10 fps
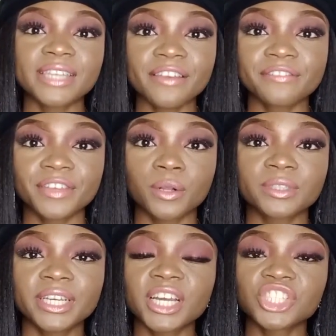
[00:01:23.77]
they feel
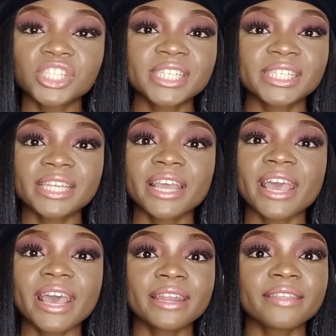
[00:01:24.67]
they can just
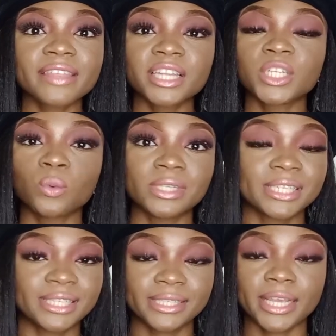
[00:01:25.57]
say anything they want
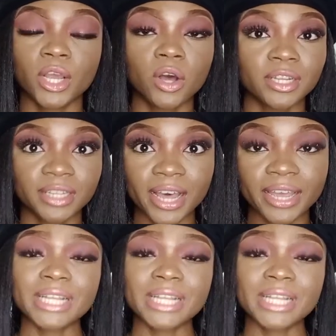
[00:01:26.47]
to say online.